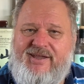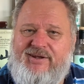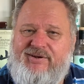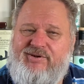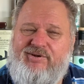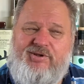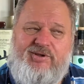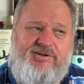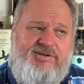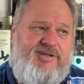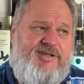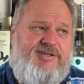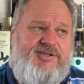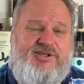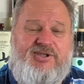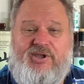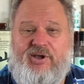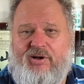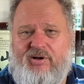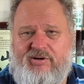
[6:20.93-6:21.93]
Not a
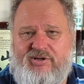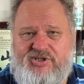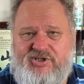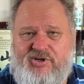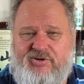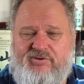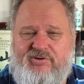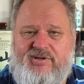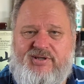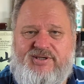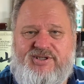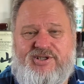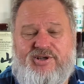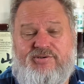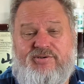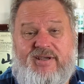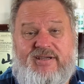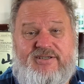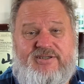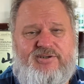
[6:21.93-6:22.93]
dark chocolate, so
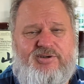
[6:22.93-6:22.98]
there's